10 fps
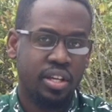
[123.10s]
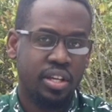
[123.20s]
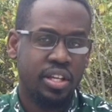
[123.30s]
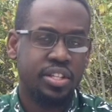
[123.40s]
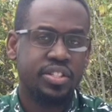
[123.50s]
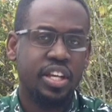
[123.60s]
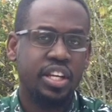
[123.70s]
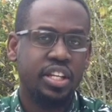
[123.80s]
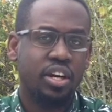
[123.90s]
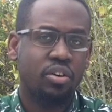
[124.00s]
He's the
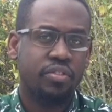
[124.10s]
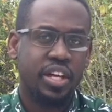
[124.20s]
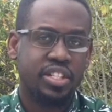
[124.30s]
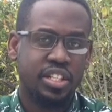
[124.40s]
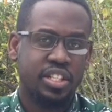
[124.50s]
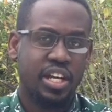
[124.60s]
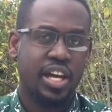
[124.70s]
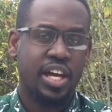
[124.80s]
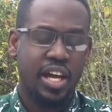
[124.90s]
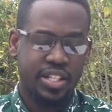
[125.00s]
leader of that
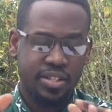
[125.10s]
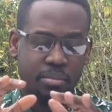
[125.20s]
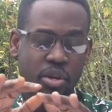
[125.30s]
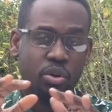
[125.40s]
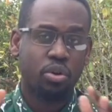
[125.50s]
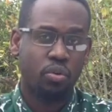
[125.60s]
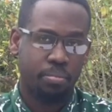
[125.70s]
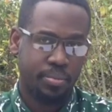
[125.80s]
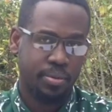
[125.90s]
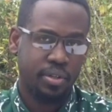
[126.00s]
entire Azimio group.
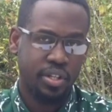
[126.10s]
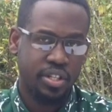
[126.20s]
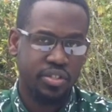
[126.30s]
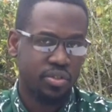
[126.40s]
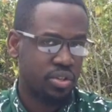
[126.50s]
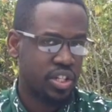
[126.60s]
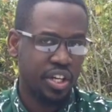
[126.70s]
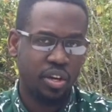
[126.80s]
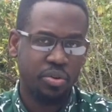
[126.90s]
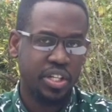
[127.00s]
It is not
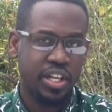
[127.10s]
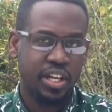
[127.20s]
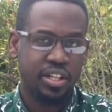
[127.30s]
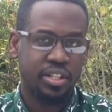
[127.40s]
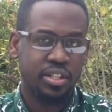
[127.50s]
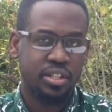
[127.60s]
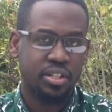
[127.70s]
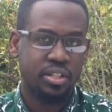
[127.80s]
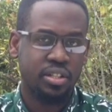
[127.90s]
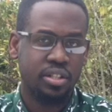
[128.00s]
Raila Odinga.
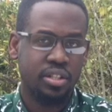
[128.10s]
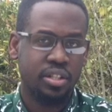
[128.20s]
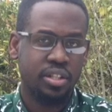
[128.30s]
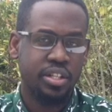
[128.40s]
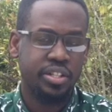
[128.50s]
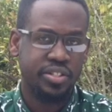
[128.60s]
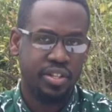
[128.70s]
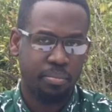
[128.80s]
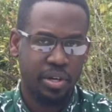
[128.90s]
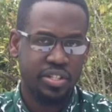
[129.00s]
It is
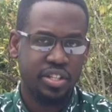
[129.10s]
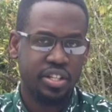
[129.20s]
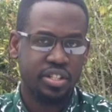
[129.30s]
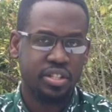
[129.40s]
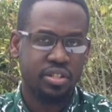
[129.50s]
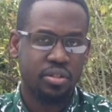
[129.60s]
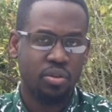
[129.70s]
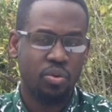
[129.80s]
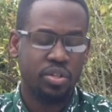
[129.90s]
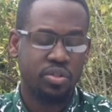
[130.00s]
the president,
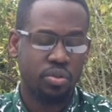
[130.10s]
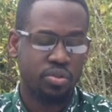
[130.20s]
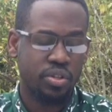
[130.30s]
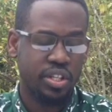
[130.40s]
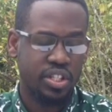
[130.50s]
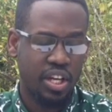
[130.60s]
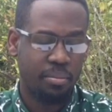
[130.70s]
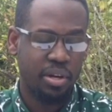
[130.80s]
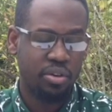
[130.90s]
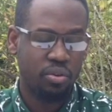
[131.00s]
who is also the
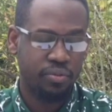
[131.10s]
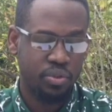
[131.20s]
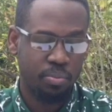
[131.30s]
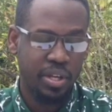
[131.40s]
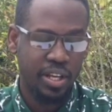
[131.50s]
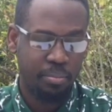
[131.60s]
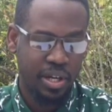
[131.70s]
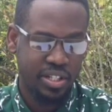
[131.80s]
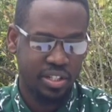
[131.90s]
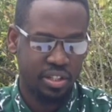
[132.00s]
chairman of Jubilee
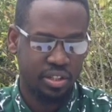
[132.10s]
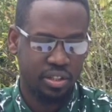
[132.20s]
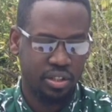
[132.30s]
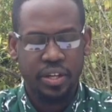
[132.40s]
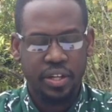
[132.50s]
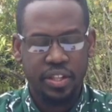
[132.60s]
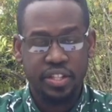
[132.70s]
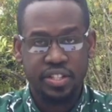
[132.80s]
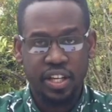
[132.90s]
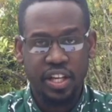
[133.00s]
Party. The
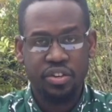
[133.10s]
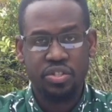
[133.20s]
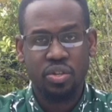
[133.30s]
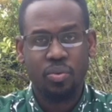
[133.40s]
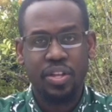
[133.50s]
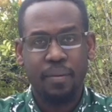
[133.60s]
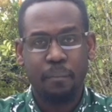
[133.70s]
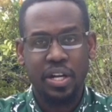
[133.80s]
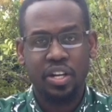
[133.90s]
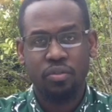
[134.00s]
second reason why the
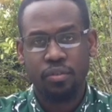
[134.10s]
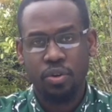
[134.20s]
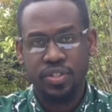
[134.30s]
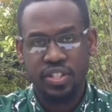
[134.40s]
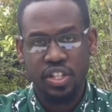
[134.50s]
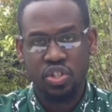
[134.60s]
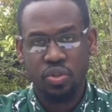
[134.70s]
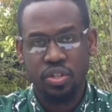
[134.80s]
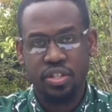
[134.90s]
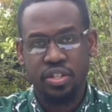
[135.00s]
burden of
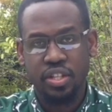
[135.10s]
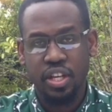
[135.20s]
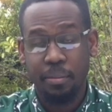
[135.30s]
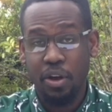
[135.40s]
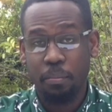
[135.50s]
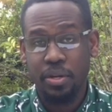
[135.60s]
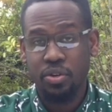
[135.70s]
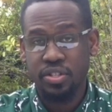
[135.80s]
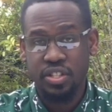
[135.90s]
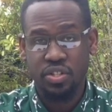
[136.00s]
concession, in my
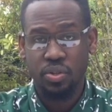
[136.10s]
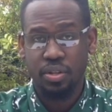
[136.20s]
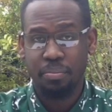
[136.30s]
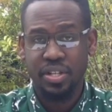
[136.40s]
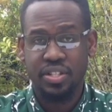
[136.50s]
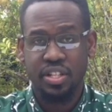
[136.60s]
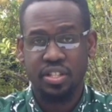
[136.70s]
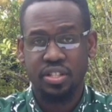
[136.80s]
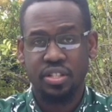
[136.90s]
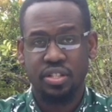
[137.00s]
opinion, sits on the
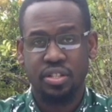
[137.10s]
president.